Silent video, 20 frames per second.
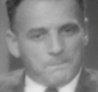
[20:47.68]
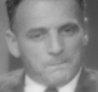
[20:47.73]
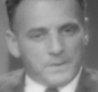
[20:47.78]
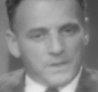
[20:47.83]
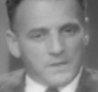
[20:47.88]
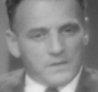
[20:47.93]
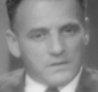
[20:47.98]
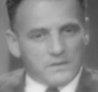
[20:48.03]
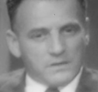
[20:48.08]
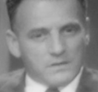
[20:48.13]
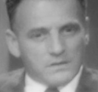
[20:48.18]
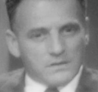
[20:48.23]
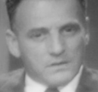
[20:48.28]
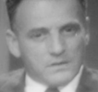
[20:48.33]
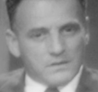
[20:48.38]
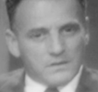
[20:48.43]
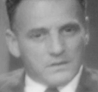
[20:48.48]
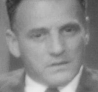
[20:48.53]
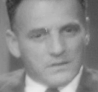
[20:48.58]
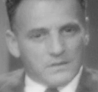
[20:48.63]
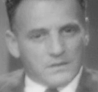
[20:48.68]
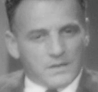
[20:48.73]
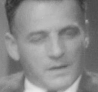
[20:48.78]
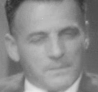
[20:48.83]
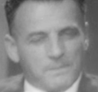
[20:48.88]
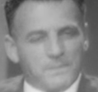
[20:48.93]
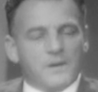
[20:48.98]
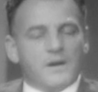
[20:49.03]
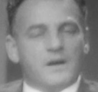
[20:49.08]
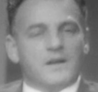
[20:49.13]
Peter,
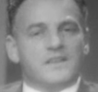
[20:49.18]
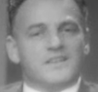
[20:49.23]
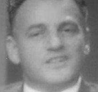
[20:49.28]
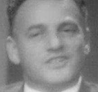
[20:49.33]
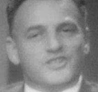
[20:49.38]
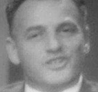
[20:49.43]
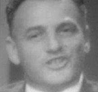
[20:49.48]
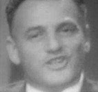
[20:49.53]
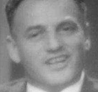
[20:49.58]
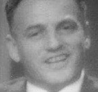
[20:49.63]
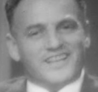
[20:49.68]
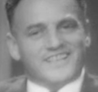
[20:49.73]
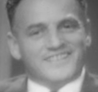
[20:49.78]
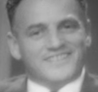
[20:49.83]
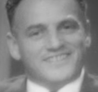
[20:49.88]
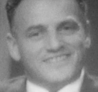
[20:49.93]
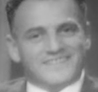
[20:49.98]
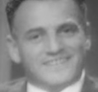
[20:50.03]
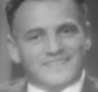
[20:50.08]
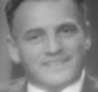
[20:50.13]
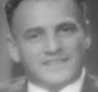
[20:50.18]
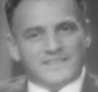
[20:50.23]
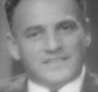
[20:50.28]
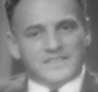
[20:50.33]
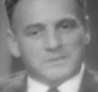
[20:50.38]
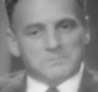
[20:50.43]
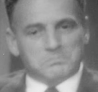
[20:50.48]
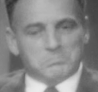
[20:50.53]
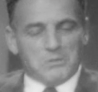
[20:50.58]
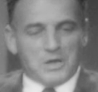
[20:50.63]
a parting shot
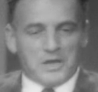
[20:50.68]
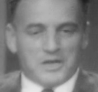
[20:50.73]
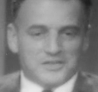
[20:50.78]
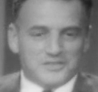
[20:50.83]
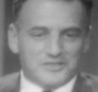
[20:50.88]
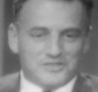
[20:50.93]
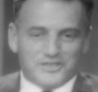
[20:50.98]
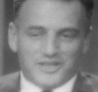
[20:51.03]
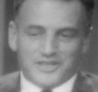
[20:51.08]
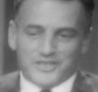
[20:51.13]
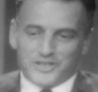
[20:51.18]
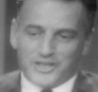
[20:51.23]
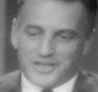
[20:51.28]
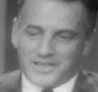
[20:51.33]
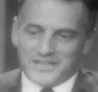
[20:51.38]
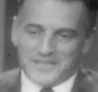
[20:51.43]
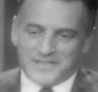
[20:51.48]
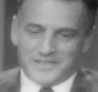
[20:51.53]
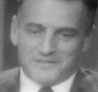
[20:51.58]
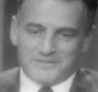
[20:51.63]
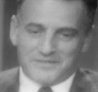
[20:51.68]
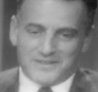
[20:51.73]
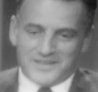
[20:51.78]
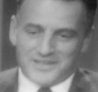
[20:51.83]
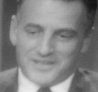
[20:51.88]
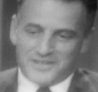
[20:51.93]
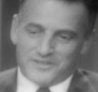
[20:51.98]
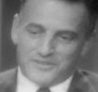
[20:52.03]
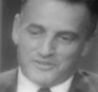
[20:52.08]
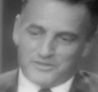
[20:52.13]
on such
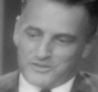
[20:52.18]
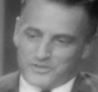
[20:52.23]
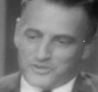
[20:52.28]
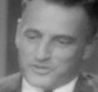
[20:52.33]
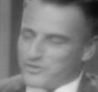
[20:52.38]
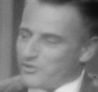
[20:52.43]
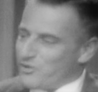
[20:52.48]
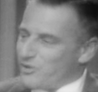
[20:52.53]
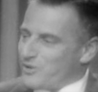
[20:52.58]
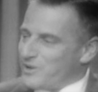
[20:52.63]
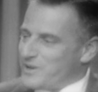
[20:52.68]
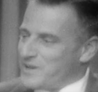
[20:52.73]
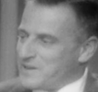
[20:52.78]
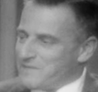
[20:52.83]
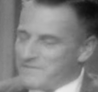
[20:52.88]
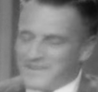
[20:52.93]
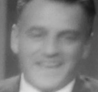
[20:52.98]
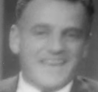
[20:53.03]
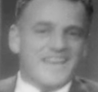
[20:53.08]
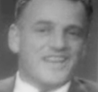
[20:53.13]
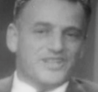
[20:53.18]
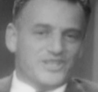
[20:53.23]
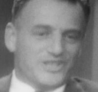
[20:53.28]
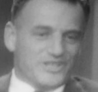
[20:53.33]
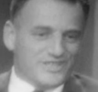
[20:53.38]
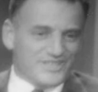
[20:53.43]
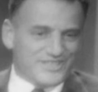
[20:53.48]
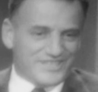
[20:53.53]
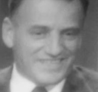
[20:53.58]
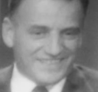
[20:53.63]
a story of
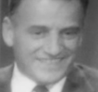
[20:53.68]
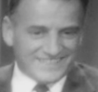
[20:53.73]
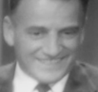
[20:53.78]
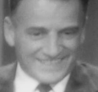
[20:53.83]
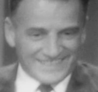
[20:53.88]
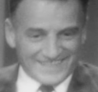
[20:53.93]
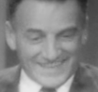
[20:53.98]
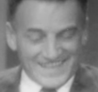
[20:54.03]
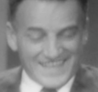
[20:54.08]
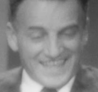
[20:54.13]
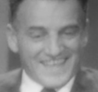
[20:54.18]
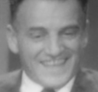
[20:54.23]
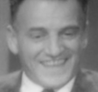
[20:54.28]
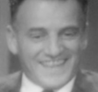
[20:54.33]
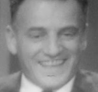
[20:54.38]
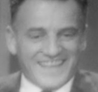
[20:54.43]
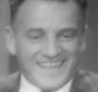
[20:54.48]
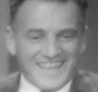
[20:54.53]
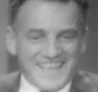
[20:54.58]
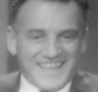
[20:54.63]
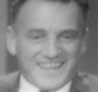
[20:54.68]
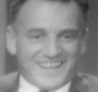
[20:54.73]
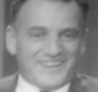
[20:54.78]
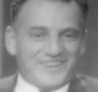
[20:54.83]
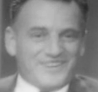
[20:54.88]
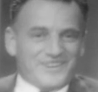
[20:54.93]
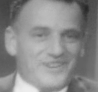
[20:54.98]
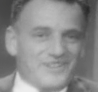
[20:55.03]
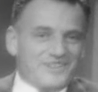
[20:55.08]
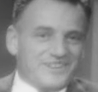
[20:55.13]
ashes
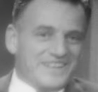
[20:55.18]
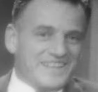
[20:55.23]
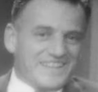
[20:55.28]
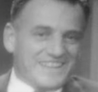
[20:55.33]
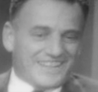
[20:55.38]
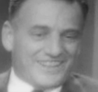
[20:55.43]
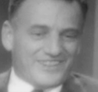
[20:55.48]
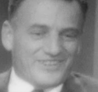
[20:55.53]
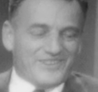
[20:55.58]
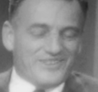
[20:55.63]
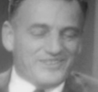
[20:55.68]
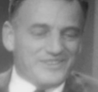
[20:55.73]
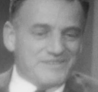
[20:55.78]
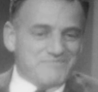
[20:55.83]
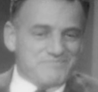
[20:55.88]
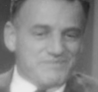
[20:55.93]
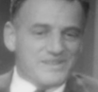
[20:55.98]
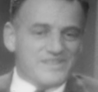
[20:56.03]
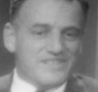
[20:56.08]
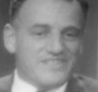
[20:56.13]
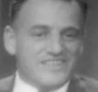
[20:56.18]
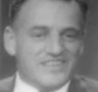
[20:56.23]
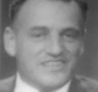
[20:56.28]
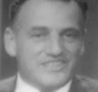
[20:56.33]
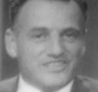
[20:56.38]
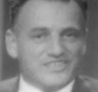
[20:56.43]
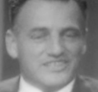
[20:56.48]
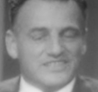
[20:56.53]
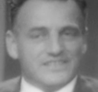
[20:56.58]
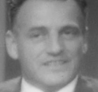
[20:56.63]
could only be
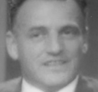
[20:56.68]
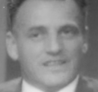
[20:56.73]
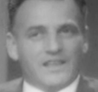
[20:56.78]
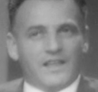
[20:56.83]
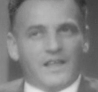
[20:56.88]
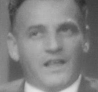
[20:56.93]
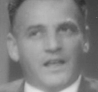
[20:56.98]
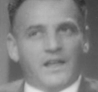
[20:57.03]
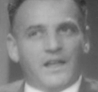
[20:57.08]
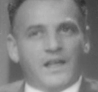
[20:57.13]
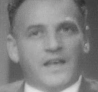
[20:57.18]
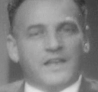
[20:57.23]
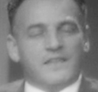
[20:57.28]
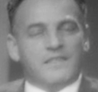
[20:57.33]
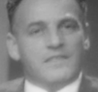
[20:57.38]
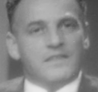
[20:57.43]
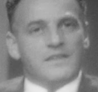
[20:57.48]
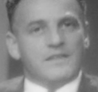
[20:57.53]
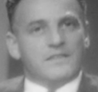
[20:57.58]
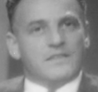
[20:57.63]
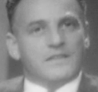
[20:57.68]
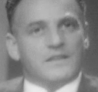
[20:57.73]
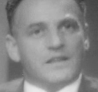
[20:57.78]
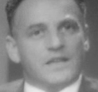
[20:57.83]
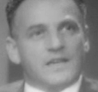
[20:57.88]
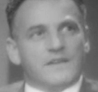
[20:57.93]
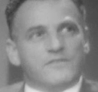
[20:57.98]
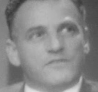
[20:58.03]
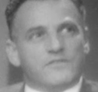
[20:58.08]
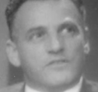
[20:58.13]
this. I think that
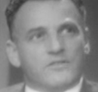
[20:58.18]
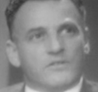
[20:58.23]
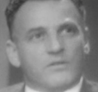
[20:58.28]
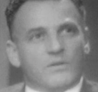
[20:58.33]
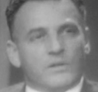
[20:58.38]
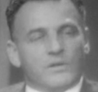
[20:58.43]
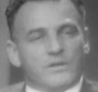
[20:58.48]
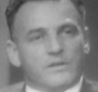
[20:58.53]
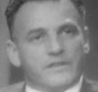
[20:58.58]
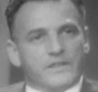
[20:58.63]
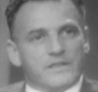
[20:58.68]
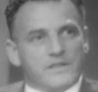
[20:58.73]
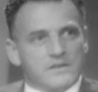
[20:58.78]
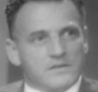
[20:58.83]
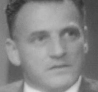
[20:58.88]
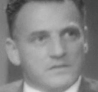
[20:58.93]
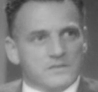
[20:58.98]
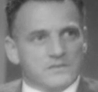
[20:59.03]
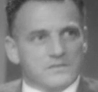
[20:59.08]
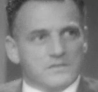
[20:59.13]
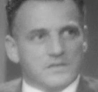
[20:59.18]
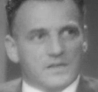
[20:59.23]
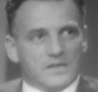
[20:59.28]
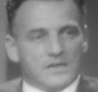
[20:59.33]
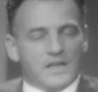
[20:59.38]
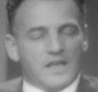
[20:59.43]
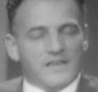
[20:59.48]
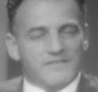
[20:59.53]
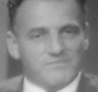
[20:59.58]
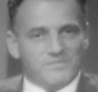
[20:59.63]
after all the years,
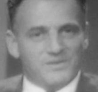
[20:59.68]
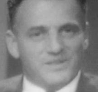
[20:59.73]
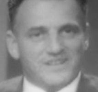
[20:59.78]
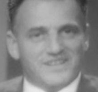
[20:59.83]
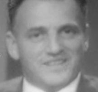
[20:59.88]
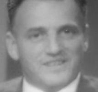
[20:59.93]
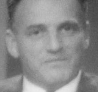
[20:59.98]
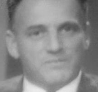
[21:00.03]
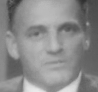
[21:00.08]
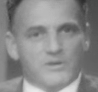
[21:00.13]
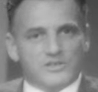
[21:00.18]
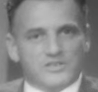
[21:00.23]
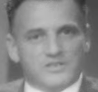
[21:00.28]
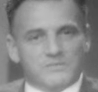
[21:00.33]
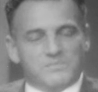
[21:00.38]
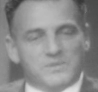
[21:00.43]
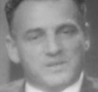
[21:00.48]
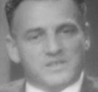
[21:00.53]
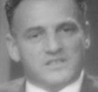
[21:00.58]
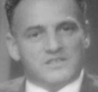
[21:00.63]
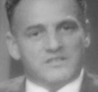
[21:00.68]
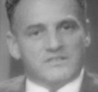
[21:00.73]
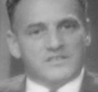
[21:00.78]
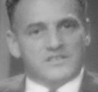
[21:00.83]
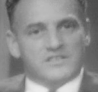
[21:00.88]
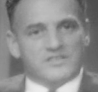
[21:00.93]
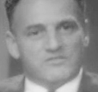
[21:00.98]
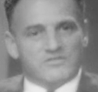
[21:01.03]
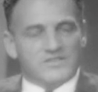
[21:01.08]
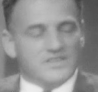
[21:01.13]
and I've been the motion picture
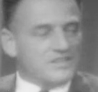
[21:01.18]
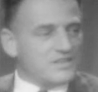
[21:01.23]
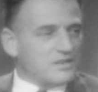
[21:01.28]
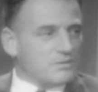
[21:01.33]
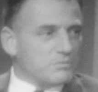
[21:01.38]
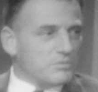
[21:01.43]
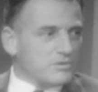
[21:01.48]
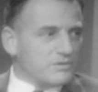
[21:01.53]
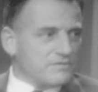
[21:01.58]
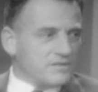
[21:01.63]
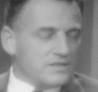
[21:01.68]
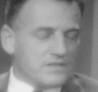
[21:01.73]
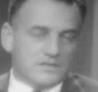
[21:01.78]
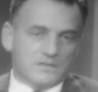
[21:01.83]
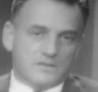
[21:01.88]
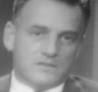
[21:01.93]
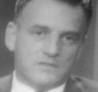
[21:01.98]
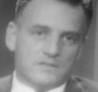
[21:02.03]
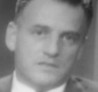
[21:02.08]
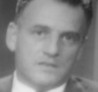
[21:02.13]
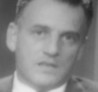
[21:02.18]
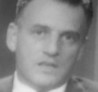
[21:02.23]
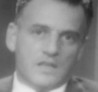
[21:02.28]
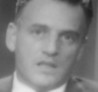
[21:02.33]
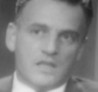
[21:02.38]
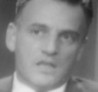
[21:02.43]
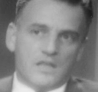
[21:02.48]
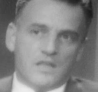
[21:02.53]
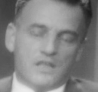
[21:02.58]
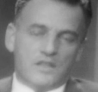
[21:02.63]
industry a number of years,
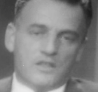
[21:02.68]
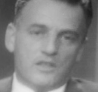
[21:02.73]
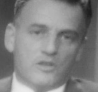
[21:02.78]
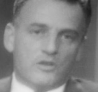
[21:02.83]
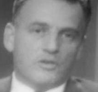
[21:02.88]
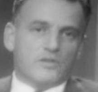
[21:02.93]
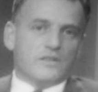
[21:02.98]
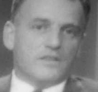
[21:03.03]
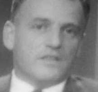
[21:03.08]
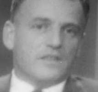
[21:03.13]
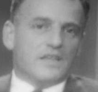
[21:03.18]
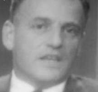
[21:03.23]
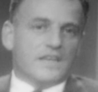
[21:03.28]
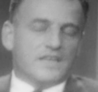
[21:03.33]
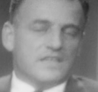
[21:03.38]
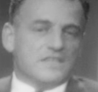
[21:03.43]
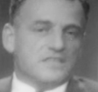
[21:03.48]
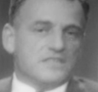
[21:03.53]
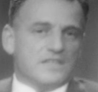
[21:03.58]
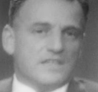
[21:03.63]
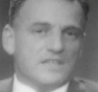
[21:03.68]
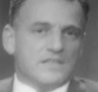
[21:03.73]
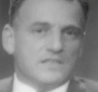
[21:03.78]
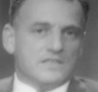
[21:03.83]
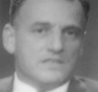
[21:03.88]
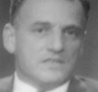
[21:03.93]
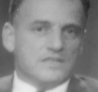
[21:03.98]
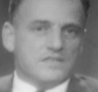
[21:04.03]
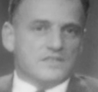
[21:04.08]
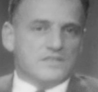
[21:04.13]
the only thing I can say
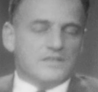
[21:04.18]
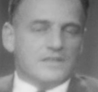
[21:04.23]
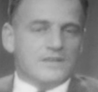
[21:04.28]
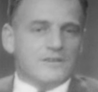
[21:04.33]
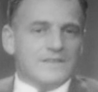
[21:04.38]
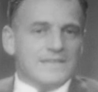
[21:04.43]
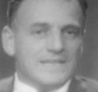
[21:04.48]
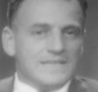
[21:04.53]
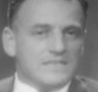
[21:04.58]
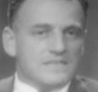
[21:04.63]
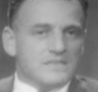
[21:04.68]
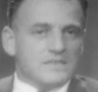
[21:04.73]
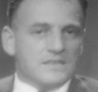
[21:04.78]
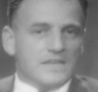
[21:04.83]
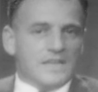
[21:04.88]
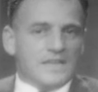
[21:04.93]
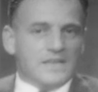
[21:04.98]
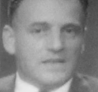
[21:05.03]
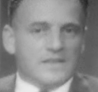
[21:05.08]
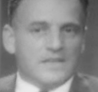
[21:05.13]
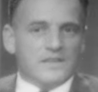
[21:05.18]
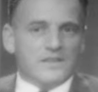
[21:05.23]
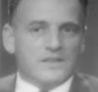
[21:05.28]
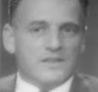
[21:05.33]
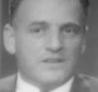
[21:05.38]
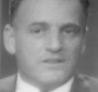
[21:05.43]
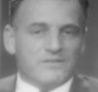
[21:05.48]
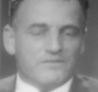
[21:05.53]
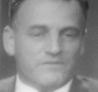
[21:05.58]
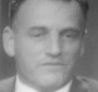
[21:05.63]
is this: there isn't
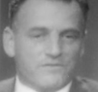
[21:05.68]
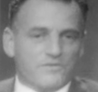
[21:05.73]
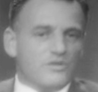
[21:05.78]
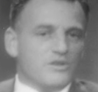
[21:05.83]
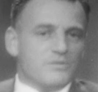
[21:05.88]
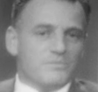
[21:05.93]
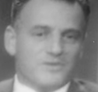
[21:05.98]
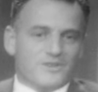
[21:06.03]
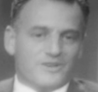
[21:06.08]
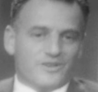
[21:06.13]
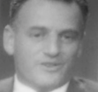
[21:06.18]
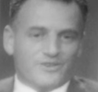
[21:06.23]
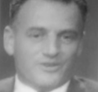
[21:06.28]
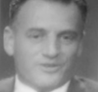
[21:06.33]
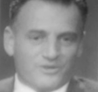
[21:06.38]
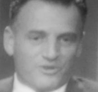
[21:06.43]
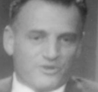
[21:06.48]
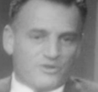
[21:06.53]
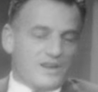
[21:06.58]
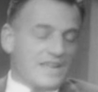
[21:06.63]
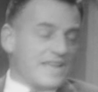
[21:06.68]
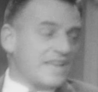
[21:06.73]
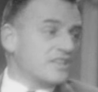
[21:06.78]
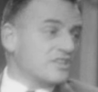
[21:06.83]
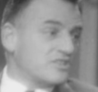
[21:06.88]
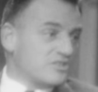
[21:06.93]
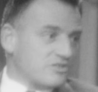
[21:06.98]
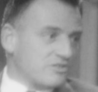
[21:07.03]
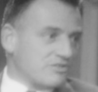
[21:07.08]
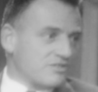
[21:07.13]
any formula or
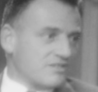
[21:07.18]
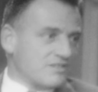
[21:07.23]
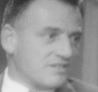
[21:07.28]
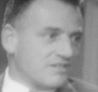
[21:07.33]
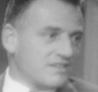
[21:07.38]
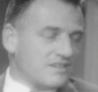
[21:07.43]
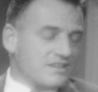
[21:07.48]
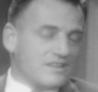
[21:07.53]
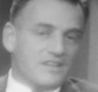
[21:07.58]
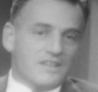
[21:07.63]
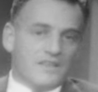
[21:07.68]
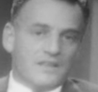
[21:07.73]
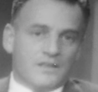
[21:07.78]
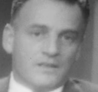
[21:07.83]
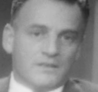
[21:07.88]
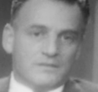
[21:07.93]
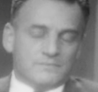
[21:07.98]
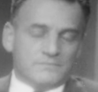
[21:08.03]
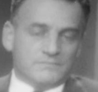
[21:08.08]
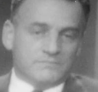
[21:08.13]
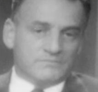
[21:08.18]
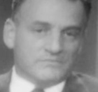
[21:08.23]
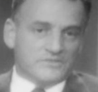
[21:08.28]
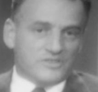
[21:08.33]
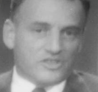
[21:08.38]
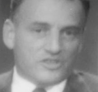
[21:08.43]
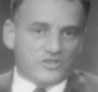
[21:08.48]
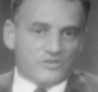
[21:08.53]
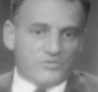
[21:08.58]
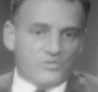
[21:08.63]
answer
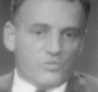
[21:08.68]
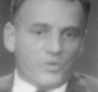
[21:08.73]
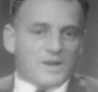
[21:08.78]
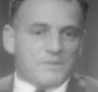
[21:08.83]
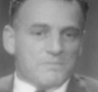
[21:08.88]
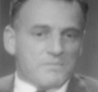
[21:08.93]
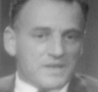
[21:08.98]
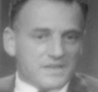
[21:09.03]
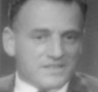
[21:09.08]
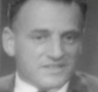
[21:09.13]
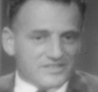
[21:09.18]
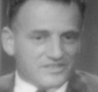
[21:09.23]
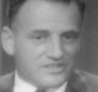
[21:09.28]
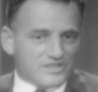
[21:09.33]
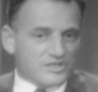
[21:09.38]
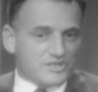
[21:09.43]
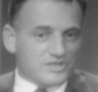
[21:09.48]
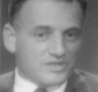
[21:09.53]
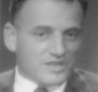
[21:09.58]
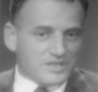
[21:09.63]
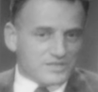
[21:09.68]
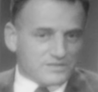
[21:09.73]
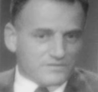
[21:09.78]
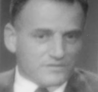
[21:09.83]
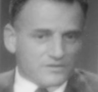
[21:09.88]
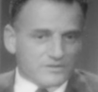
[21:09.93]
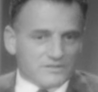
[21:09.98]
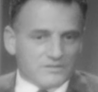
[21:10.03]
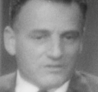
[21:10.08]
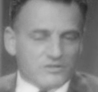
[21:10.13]
to what makes a
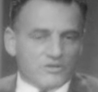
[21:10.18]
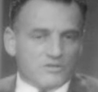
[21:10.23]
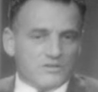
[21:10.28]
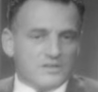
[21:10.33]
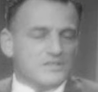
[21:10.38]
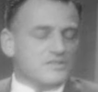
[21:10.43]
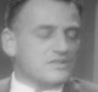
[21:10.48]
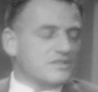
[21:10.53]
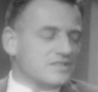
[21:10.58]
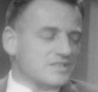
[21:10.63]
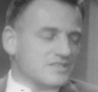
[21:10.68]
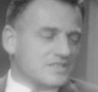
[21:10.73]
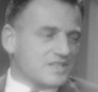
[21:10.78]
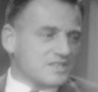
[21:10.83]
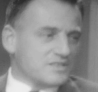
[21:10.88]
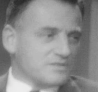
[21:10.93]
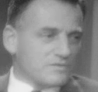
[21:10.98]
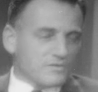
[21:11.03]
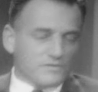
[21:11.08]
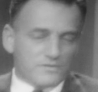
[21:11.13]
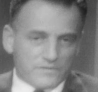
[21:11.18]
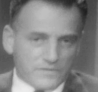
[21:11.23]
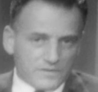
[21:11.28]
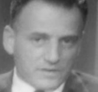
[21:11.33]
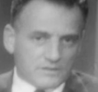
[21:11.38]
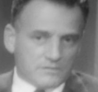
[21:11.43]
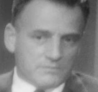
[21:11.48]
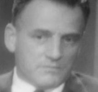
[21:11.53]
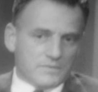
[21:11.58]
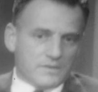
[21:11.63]
successful or unsuccessful
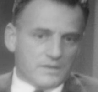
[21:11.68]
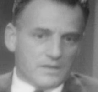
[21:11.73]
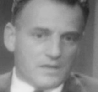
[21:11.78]
film.